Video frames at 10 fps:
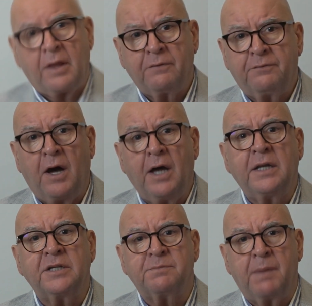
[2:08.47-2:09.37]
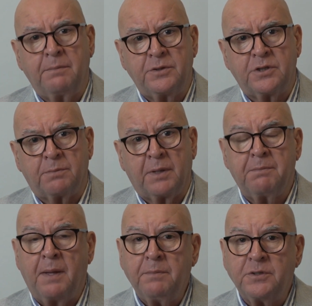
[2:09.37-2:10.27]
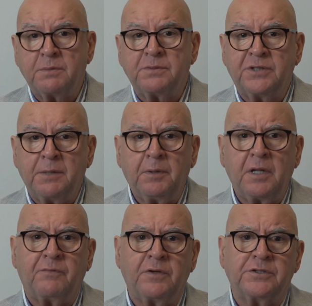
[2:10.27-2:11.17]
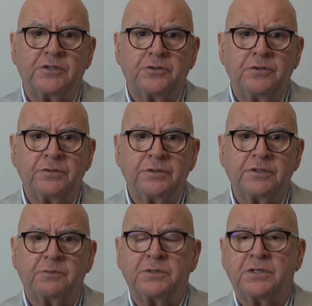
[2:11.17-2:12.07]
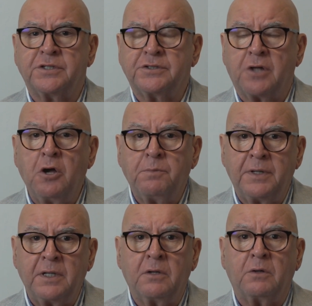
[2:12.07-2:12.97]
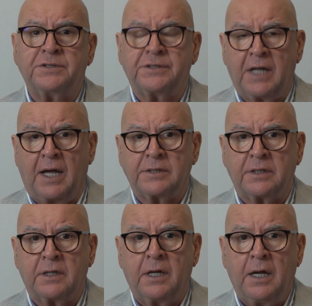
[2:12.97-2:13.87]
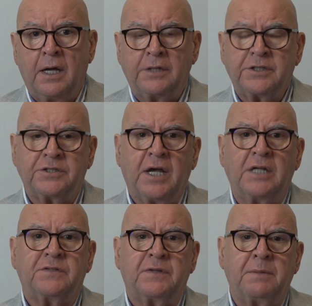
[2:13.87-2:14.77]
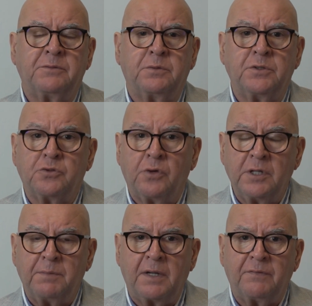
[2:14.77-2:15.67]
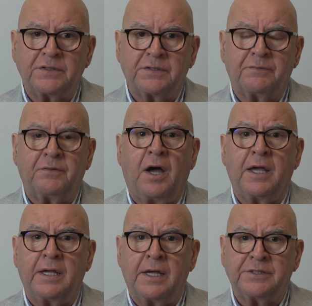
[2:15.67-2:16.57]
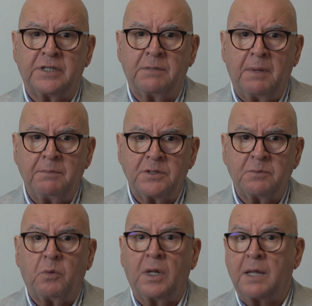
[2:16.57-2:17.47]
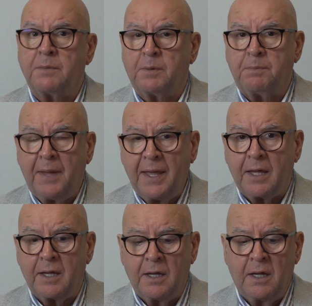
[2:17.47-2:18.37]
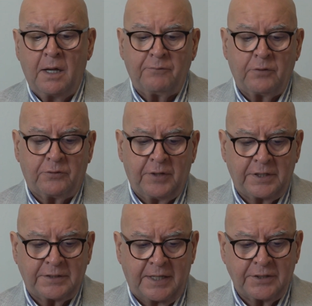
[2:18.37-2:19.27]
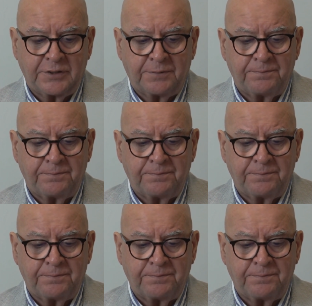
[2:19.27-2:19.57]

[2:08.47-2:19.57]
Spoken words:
Finally is membership, and membership is typically for institutions which are just opening and starting. It's a chance for them to enjoy the benefits of IEAC membership while they prepare for accreditation.